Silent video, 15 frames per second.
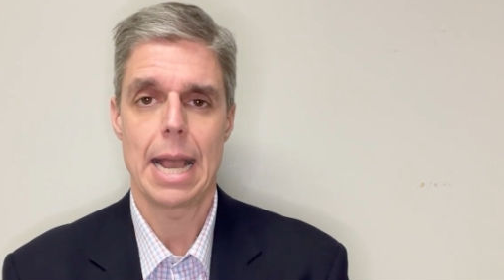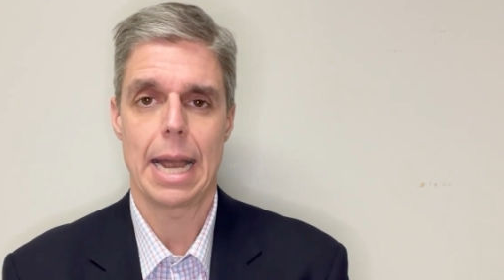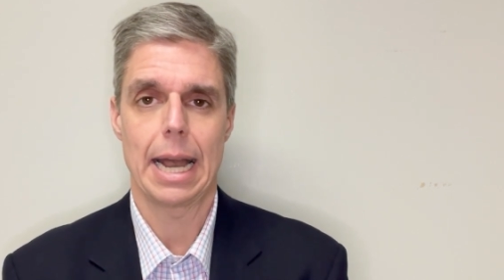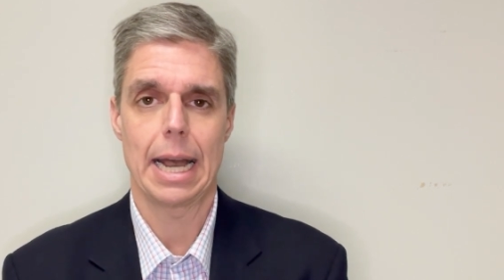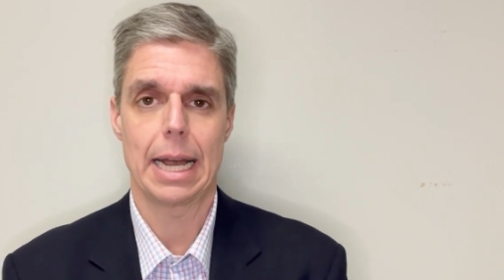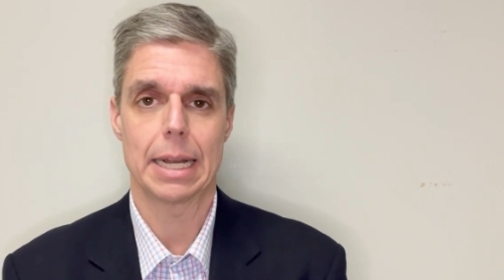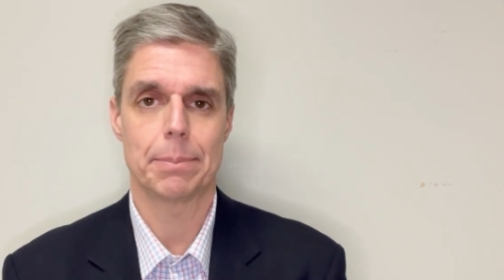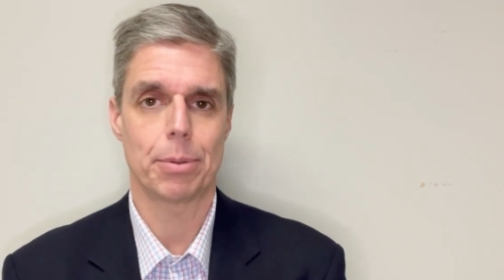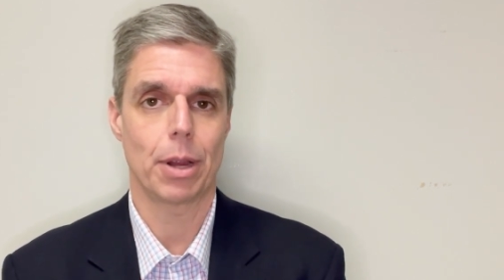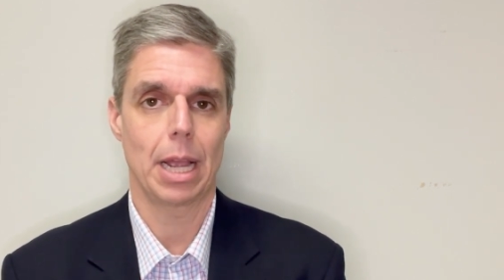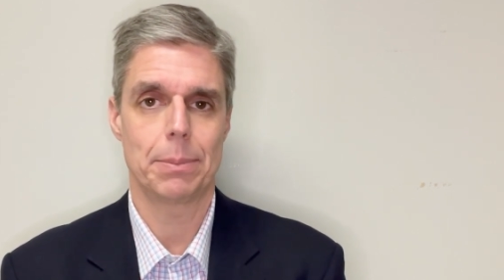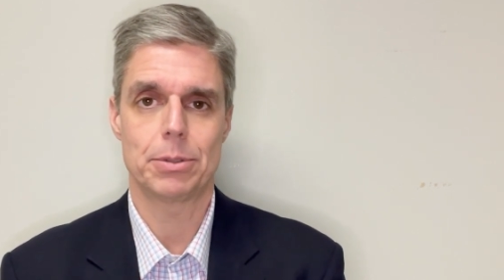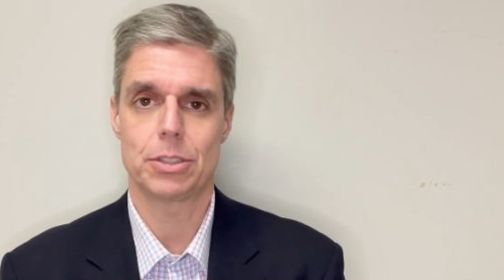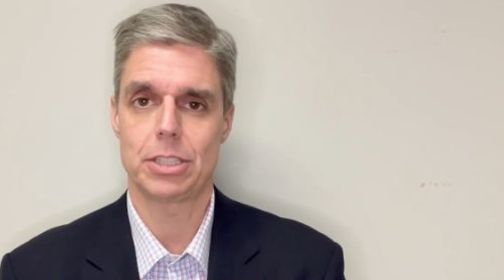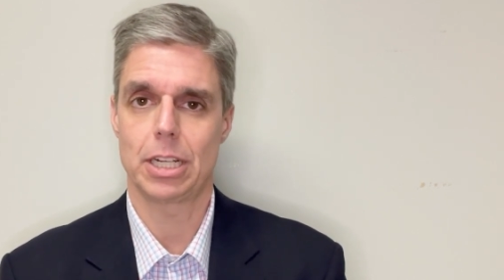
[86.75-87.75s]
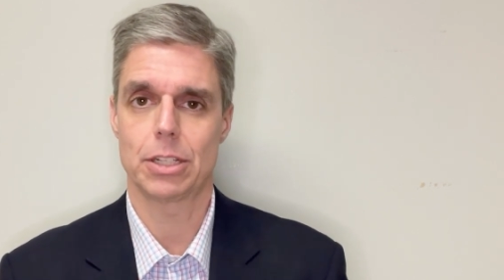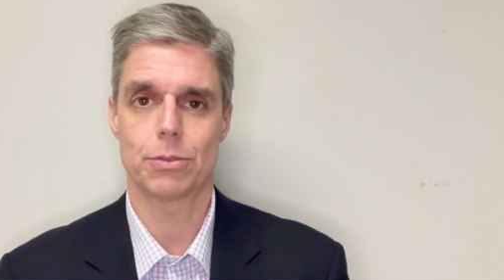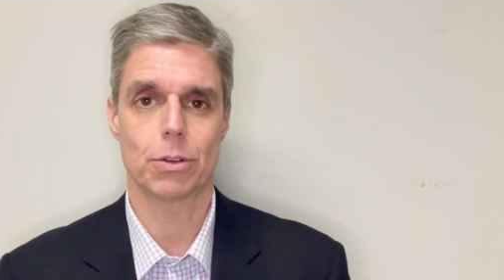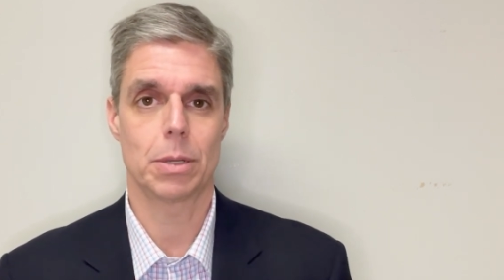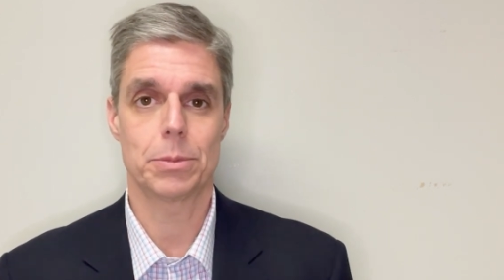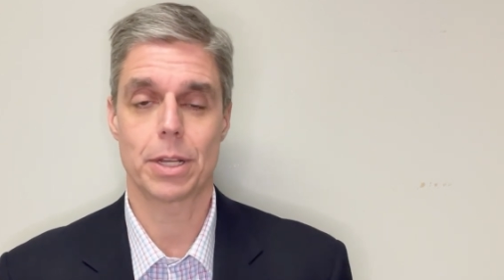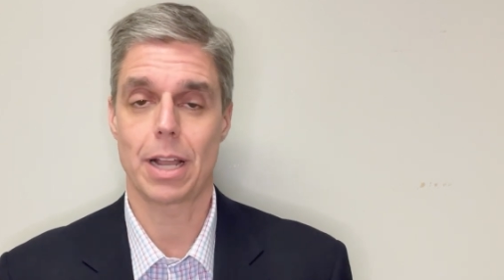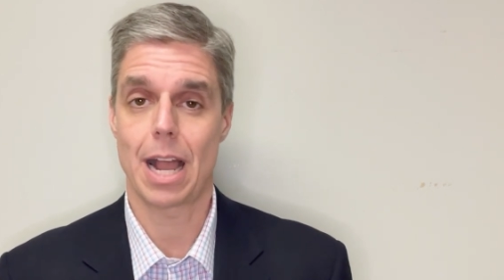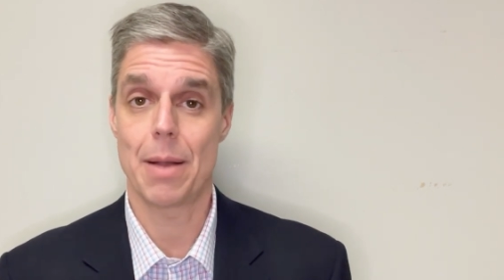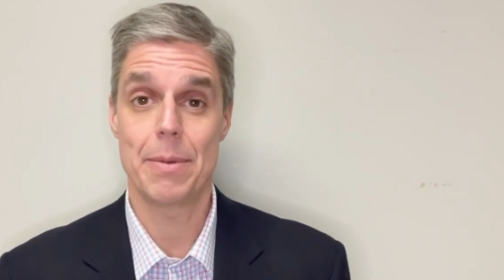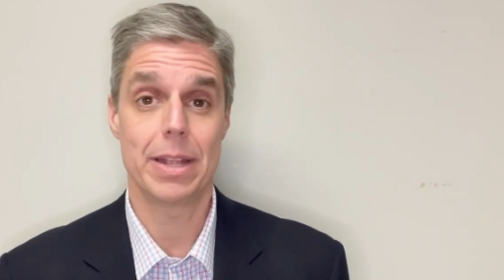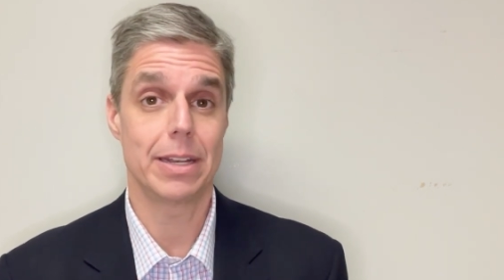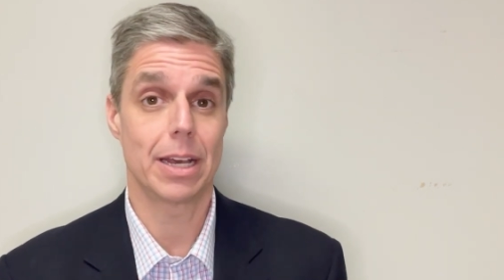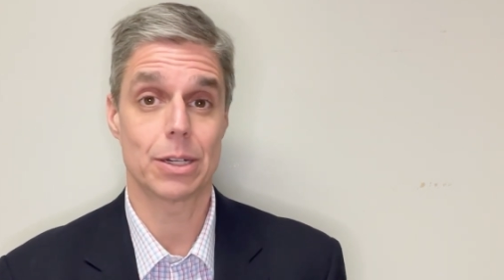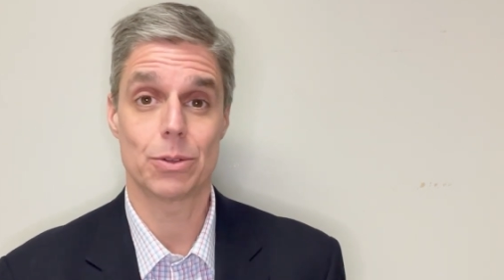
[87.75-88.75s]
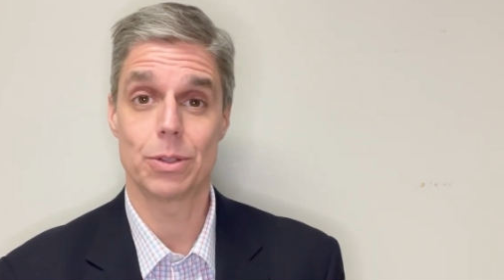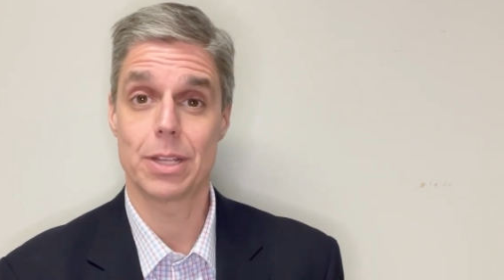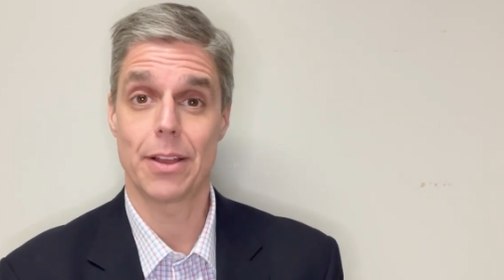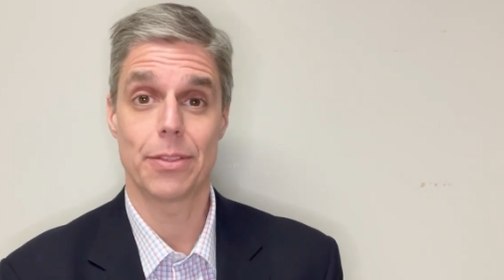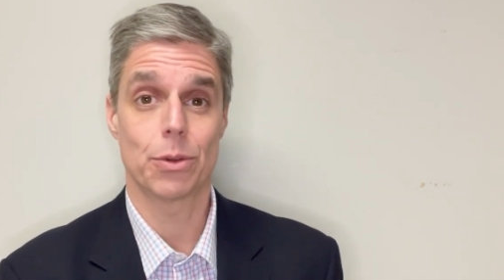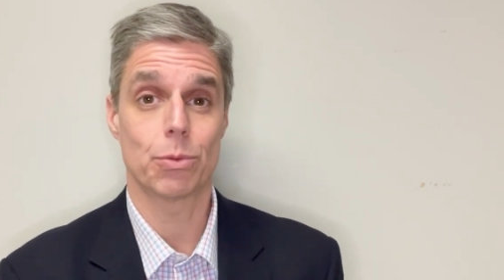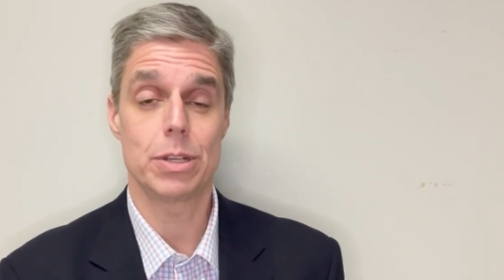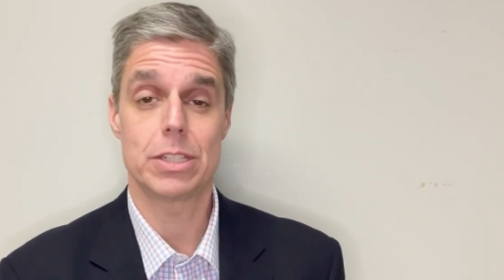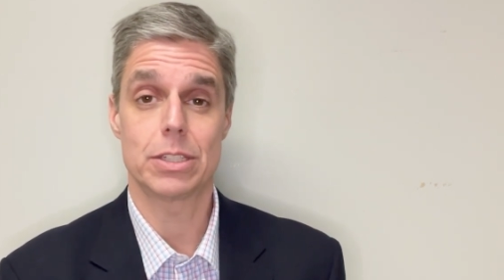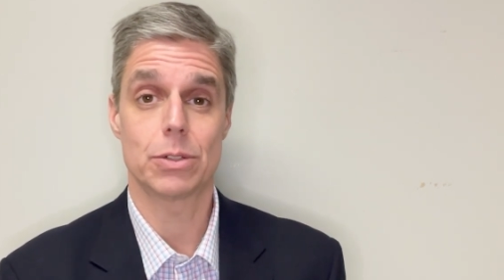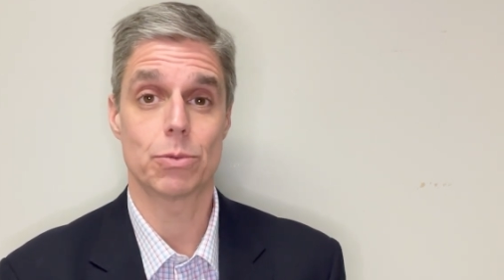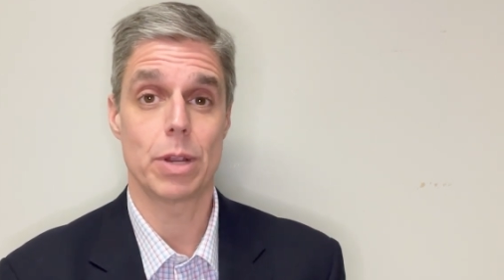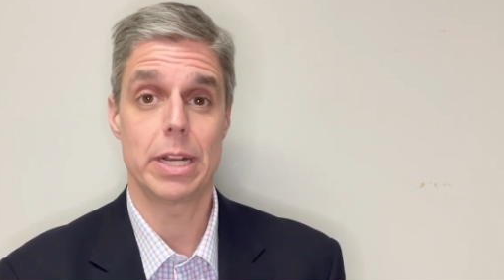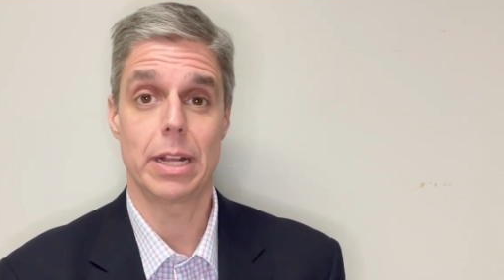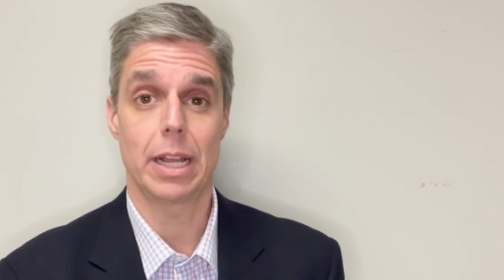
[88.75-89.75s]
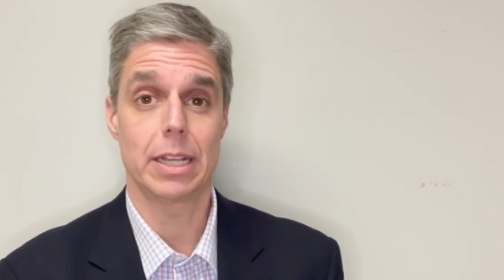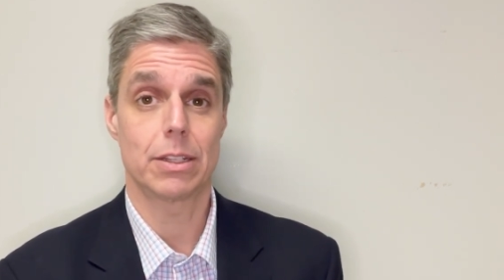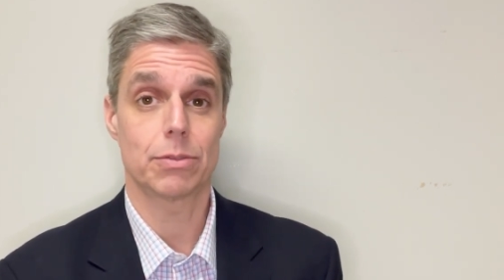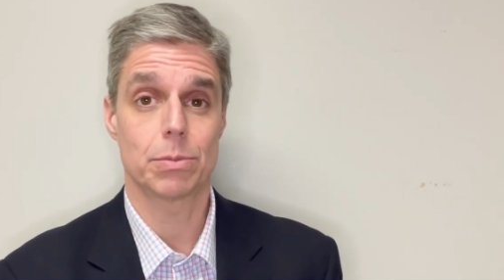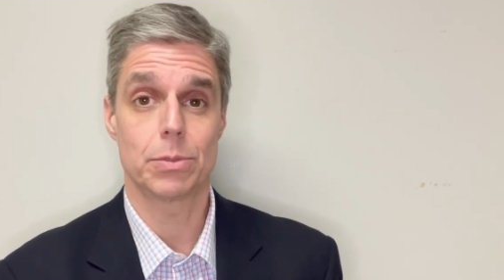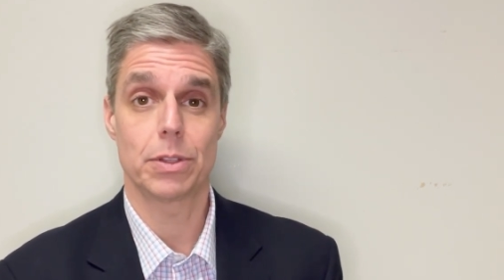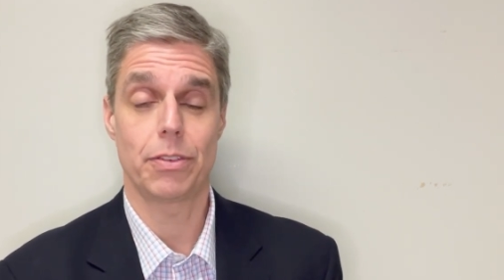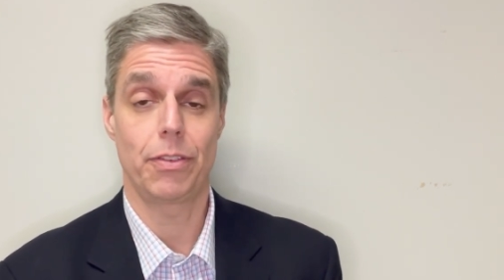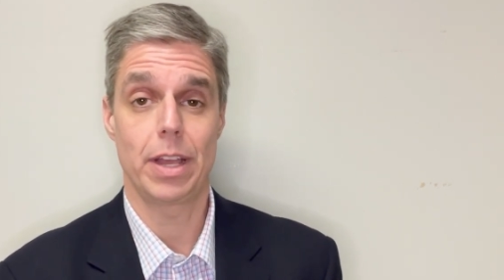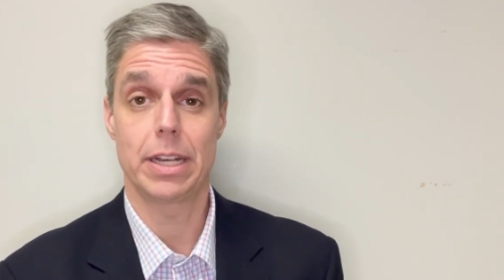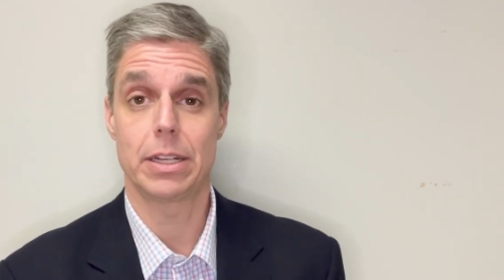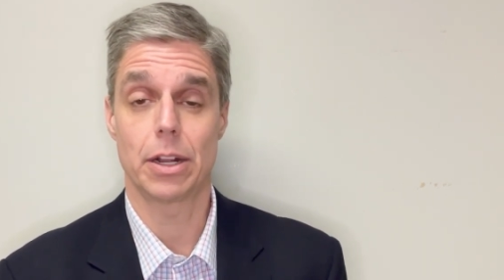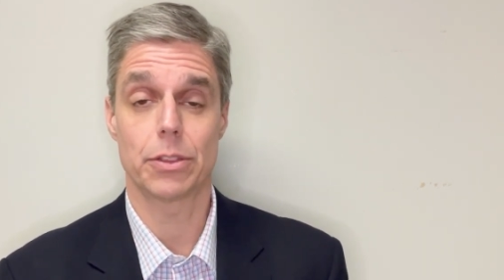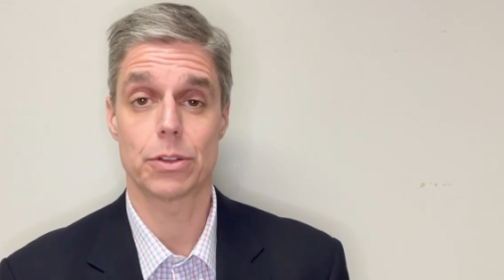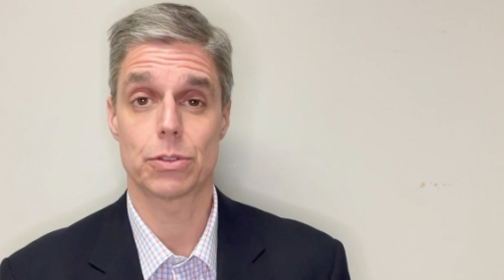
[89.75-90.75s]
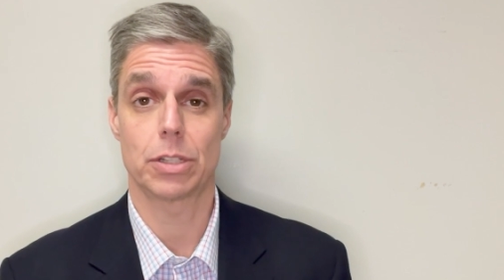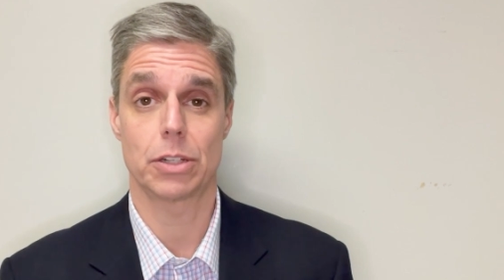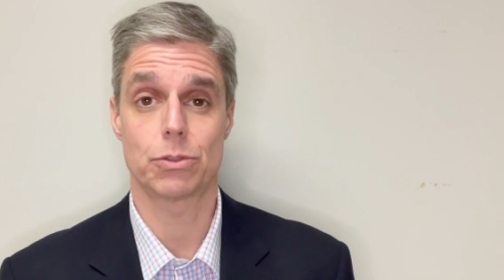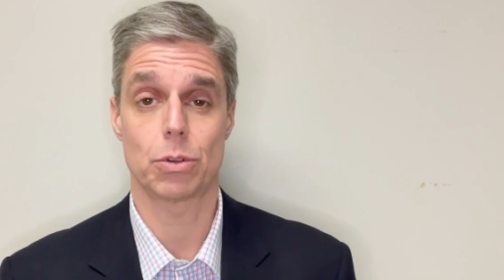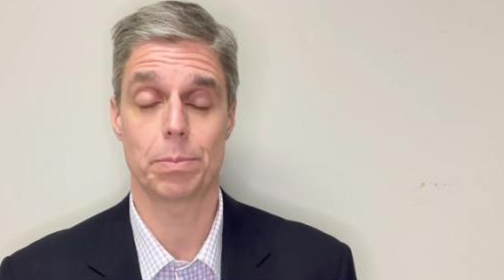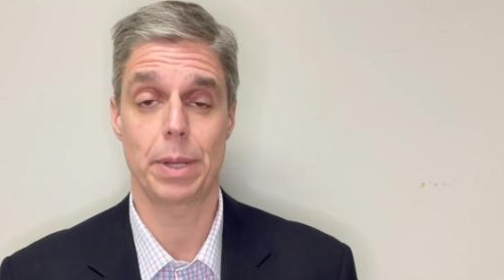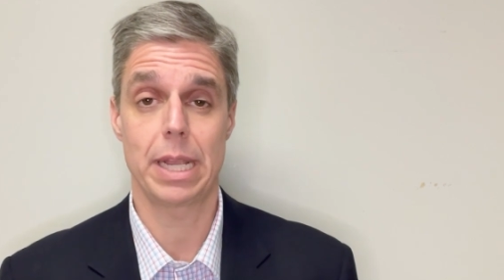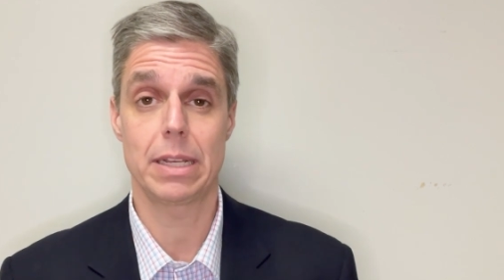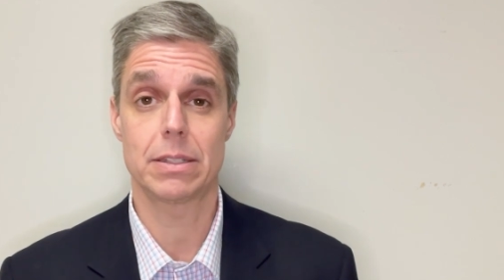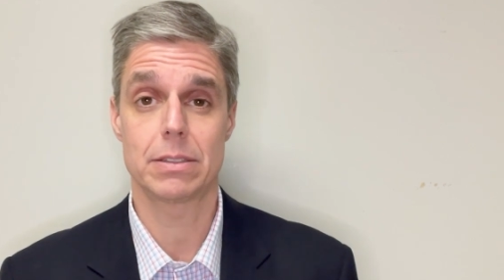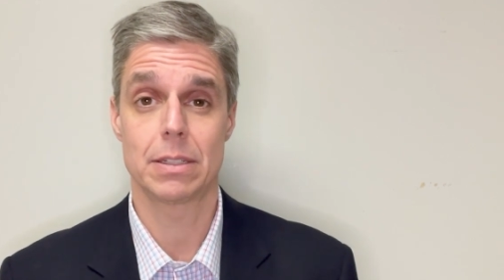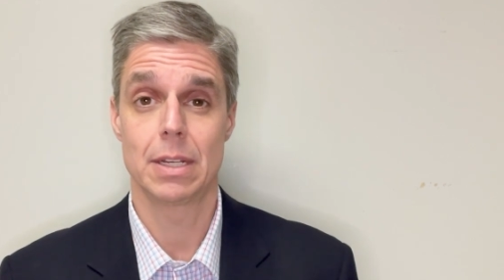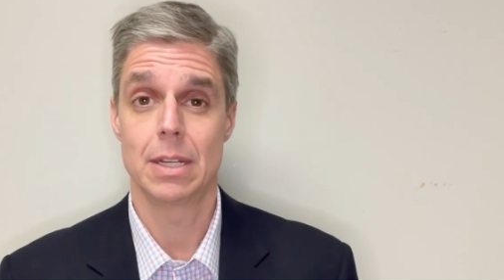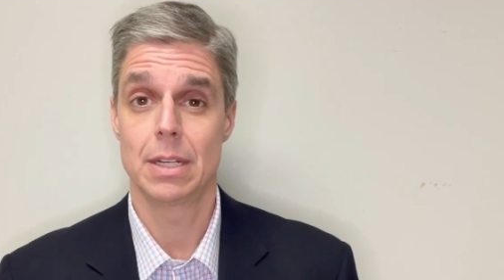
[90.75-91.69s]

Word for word: Uh, perhaps a chance for him to comment not only on the recent rate hikes from the Fed and other central banks,